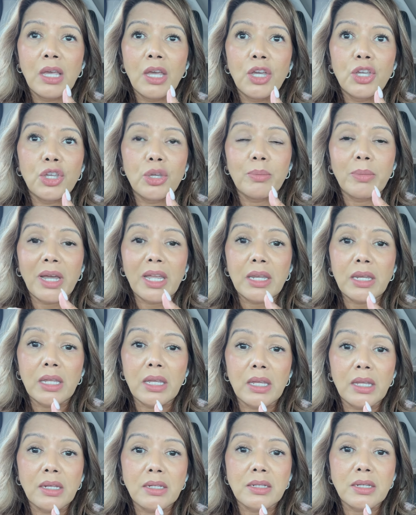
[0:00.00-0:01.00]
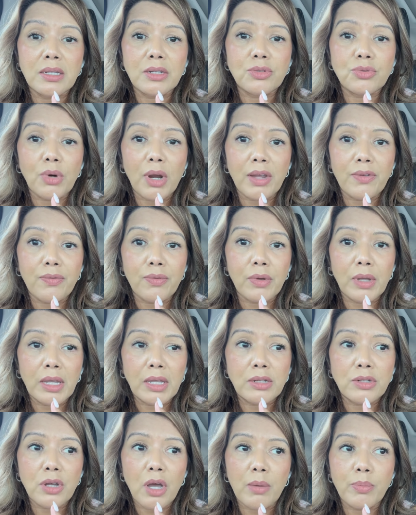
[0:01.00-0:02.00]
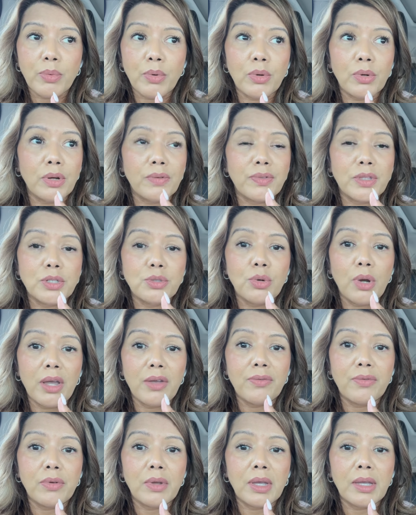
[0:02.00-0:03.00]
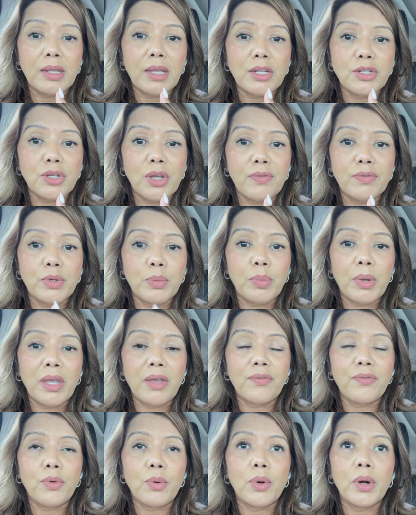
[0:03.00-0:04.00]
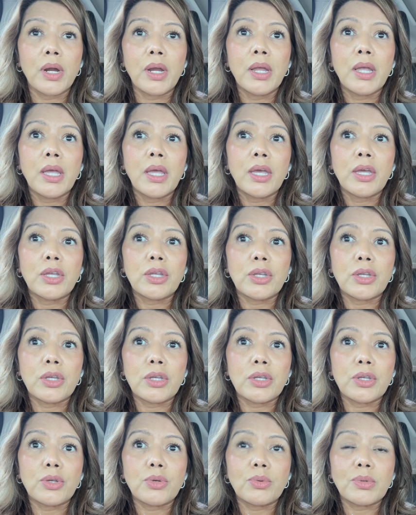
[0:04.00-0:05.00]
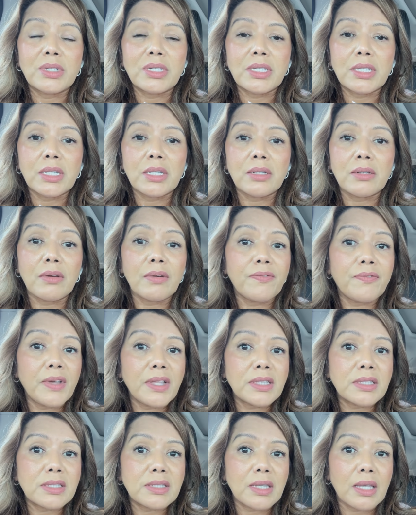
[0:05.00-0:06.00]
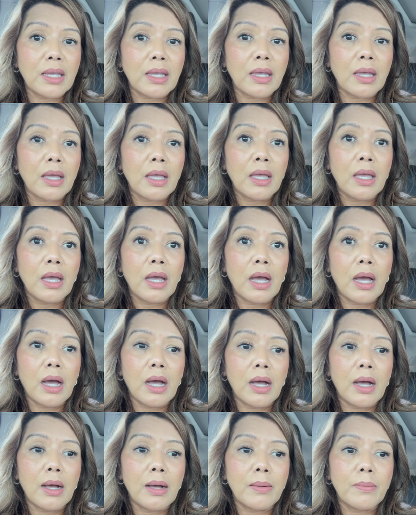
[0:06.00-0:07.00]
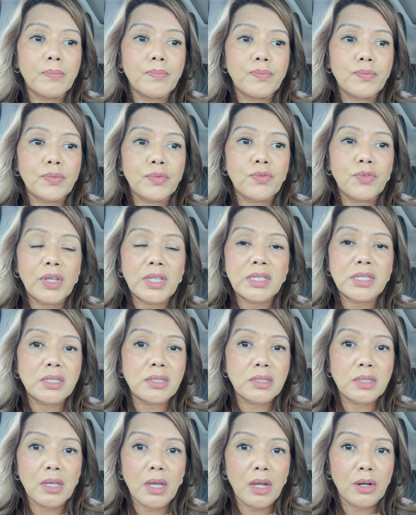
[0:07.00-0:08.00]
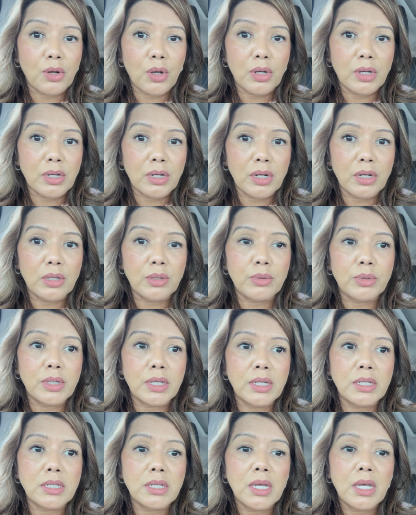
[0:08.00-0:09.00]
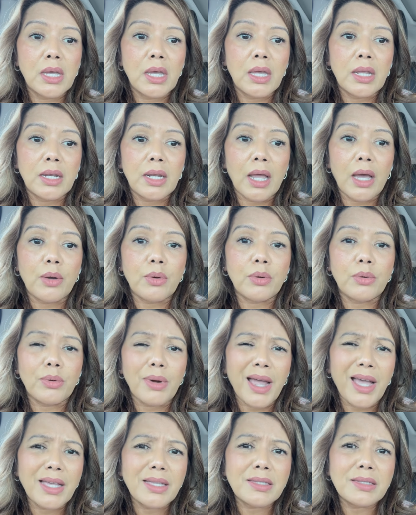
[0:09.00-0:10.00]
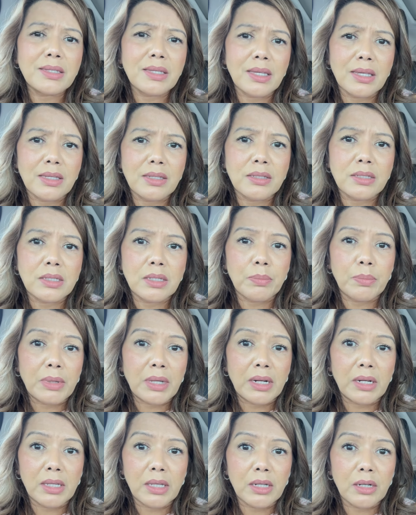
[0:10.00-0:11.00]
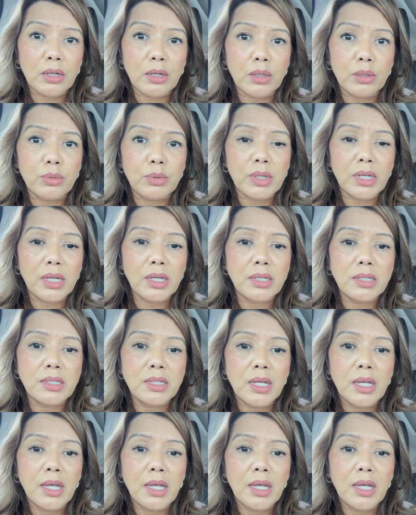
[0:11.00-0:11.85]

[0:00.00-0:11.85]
You might need driveway, top coat of the driveway that you have to pay for. You'll need fencing. Fences are not included. Now, grass is typically included.